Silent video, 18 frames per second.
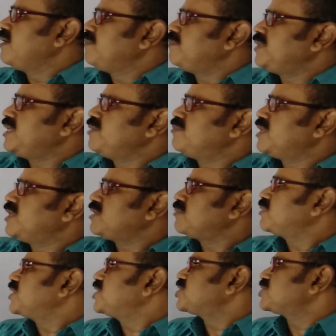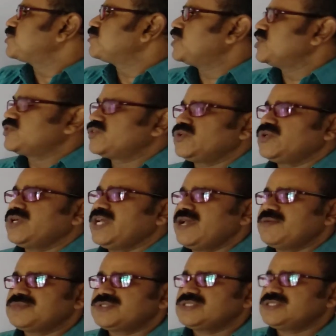B multiplication modulo
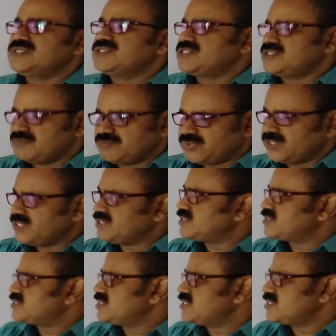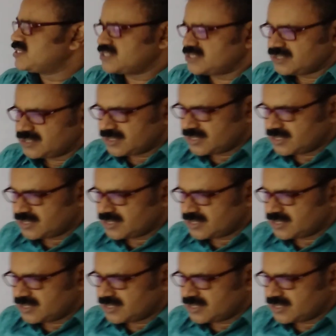MC. Simply this is